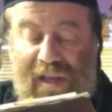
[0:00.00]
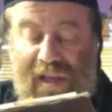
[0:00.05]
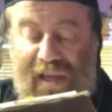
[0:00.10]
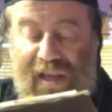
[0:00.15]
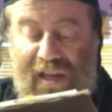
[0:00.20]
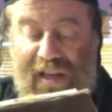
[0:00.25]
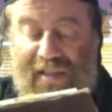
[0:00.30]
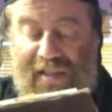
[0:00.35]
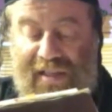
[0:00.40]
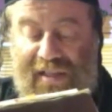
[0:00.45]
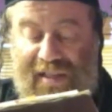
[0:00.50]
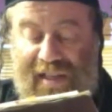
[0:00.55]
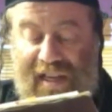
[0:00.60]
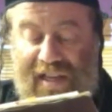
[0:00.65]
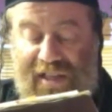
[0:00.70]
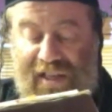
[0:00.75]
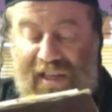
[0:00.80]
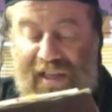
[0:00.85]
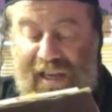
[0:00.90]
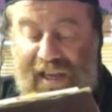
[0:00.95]
It is in
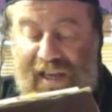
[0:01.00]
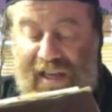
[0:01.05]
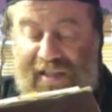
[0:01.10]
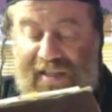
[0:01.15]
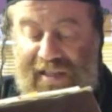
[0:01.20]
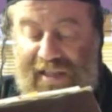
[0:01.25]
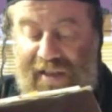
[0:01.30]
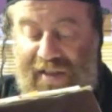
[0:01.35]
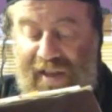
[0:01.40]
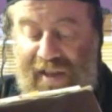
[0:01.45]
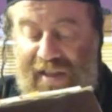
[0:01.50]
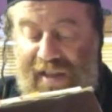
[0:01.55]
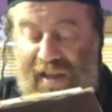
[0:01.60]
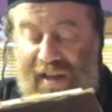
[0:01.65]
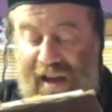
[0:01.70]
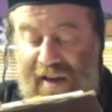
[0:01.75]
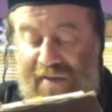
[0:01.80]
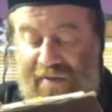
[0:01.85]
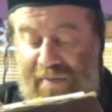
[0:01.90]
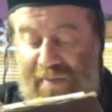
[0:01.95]
such a case that the
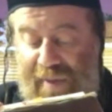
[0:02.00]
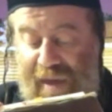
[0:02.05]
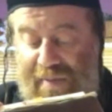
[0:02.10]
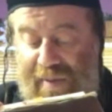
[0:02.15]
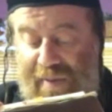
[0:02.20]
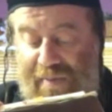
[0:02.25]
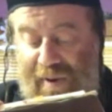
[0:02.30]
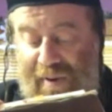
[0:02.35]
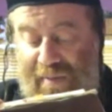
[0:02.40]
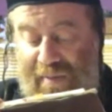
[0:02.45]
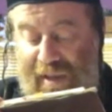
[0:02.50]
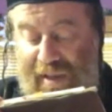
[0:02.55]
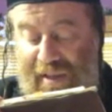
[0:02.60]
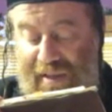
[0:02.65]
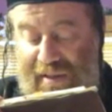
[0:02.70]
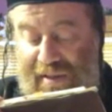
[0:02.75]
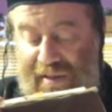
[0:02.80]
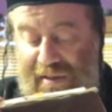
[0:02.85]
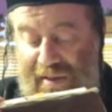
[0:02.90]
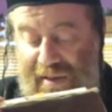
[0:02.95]
Rav maybe permit